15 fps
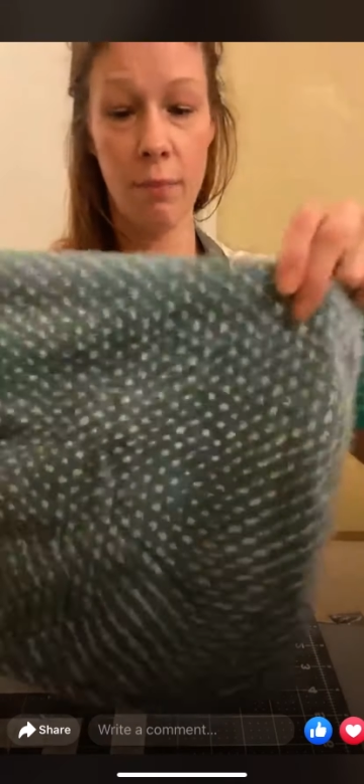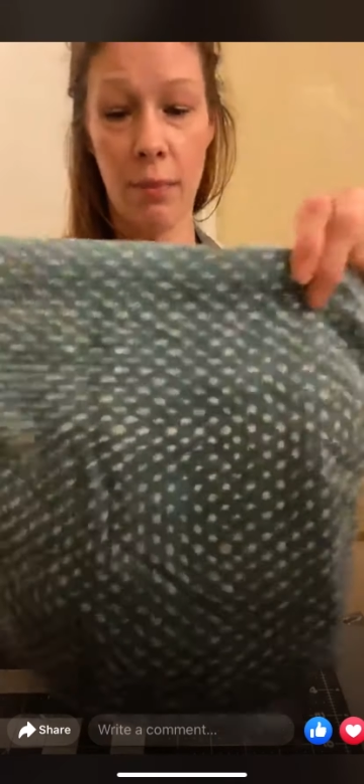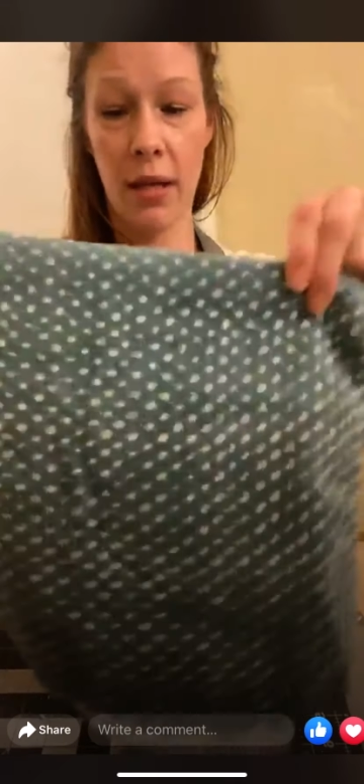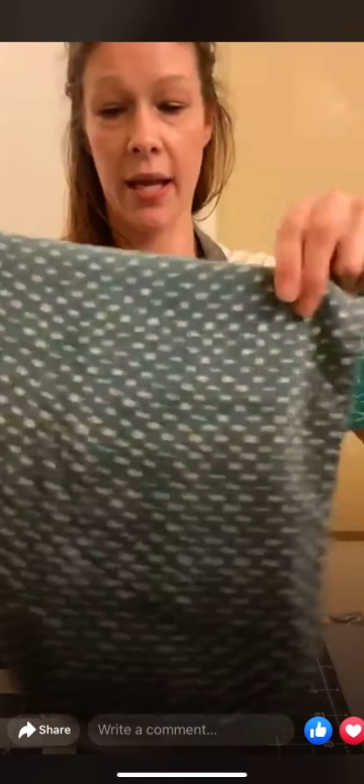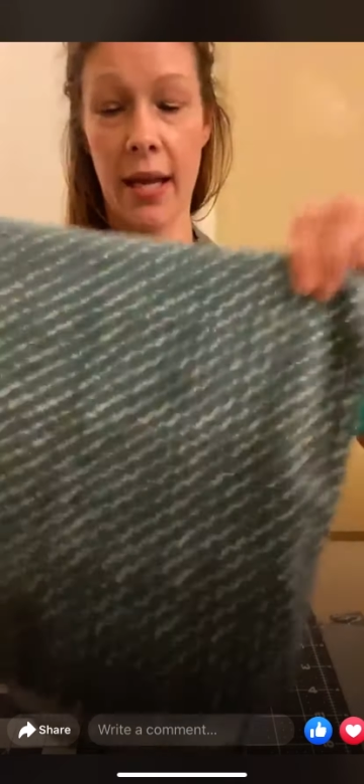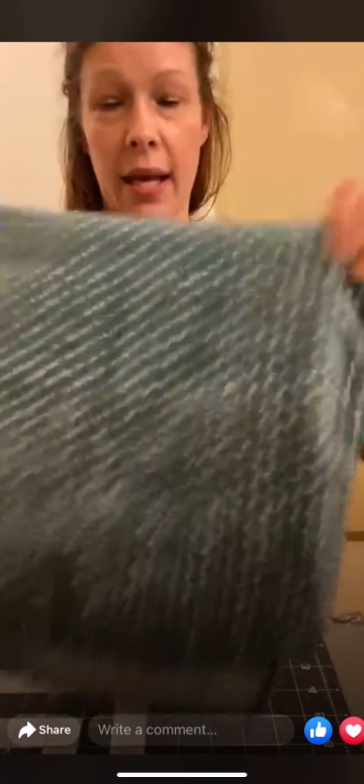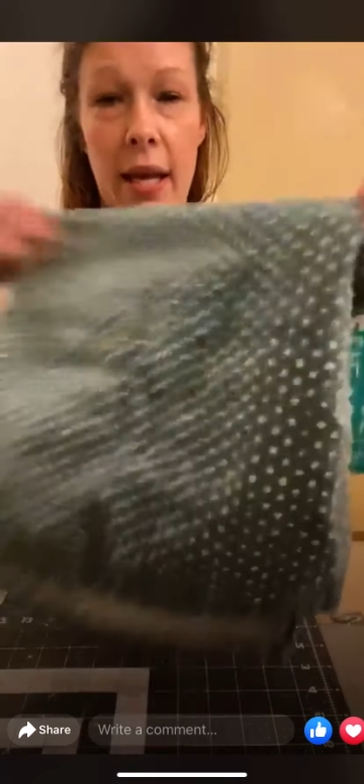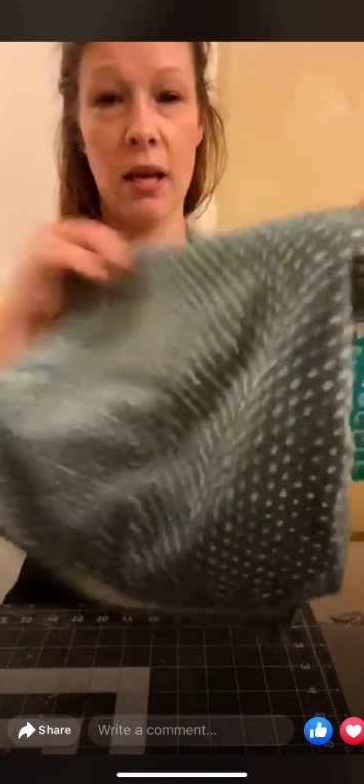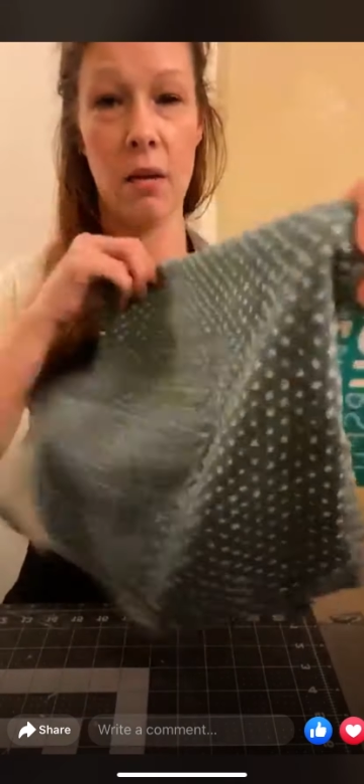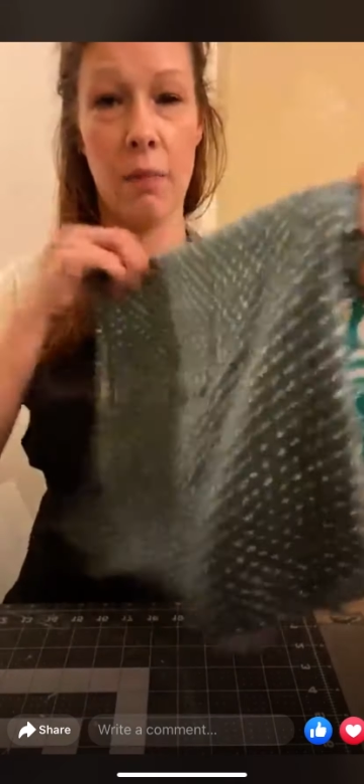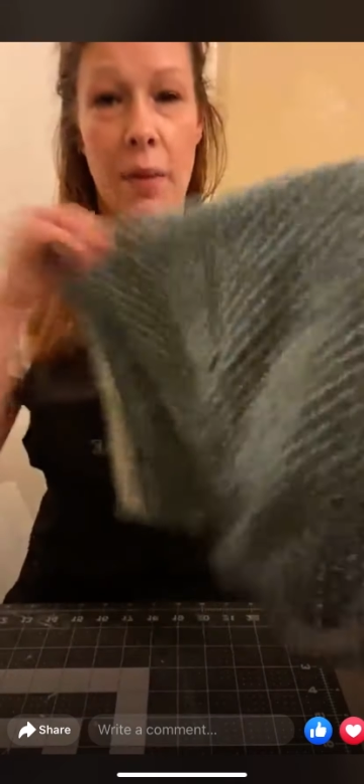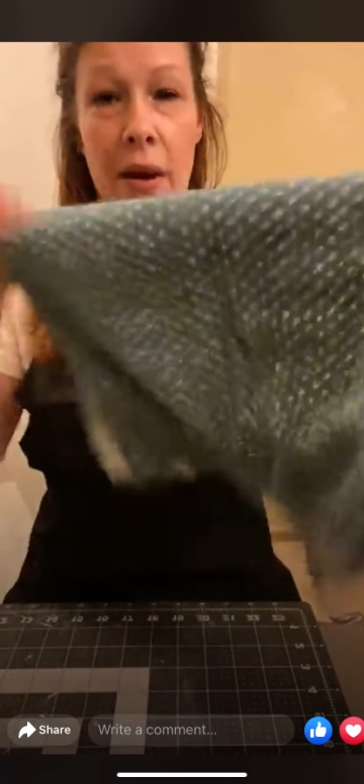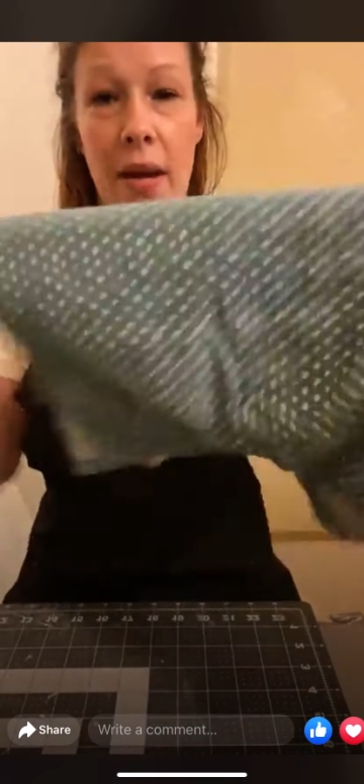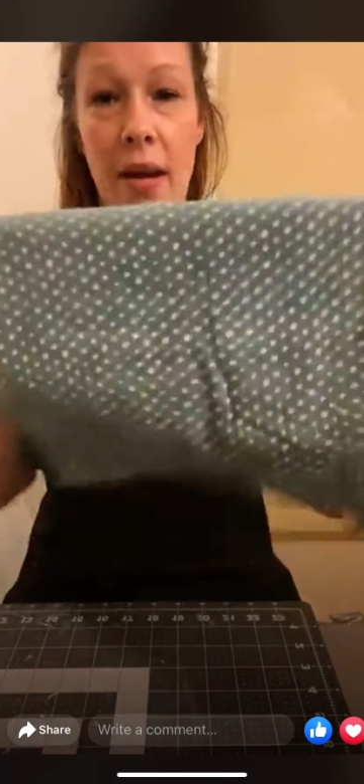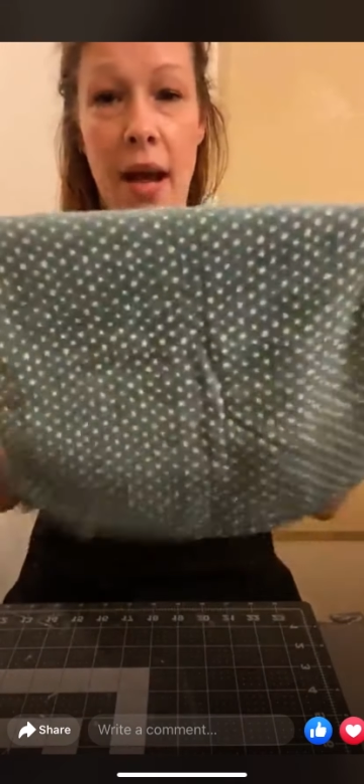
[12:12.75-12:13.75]
blanket,
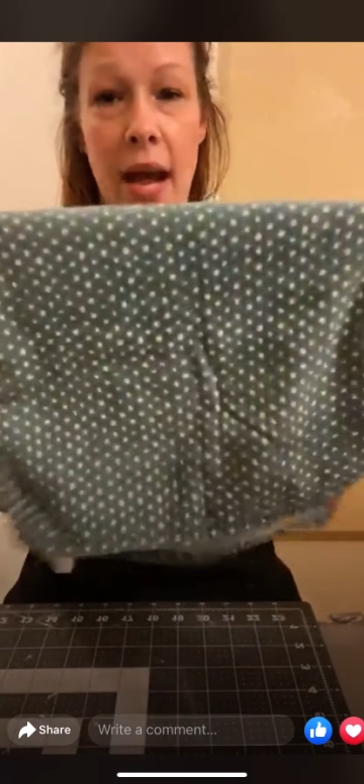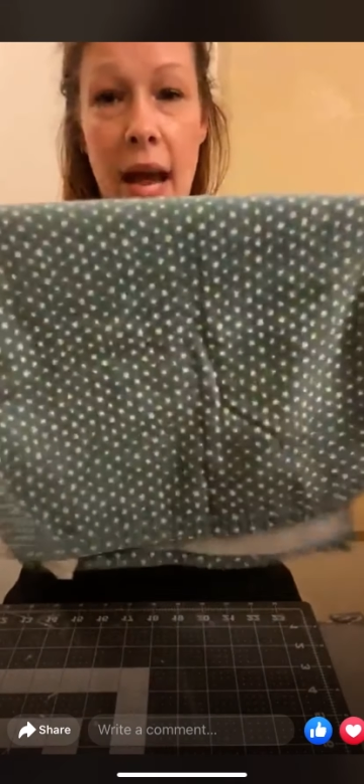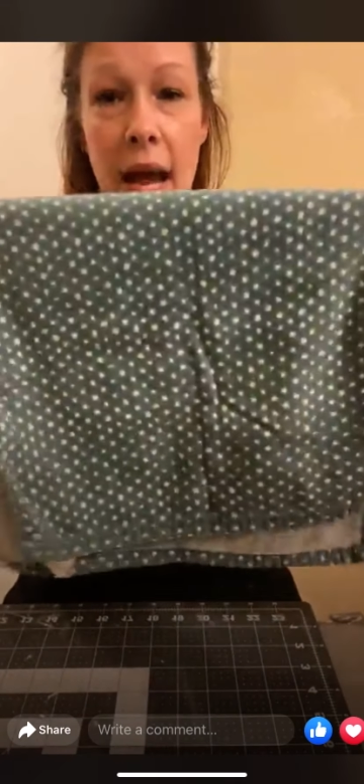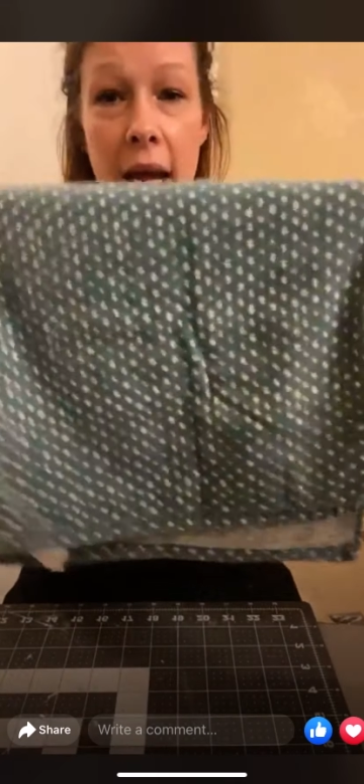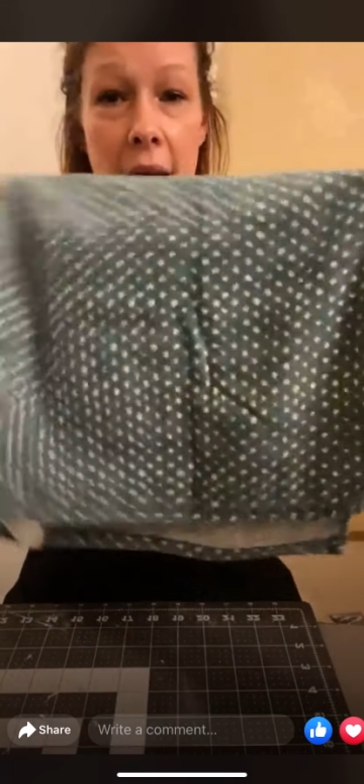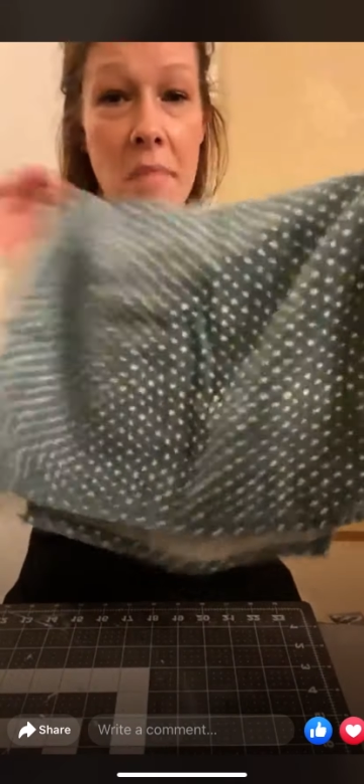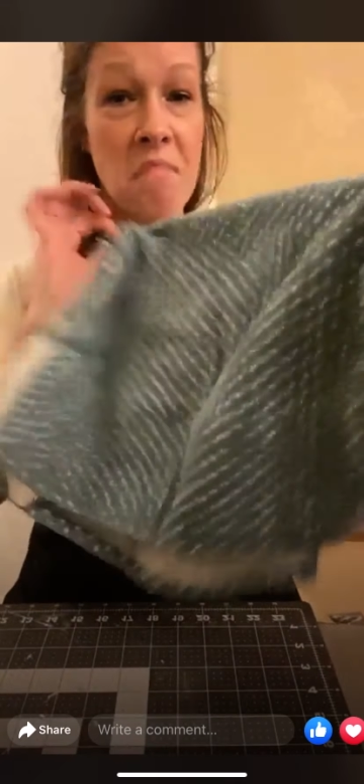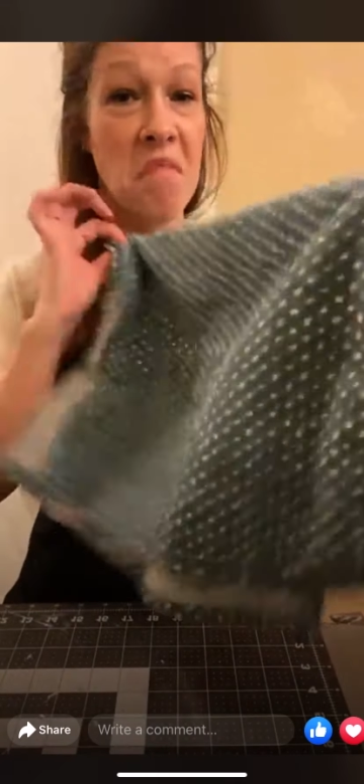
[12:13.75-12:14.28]
but a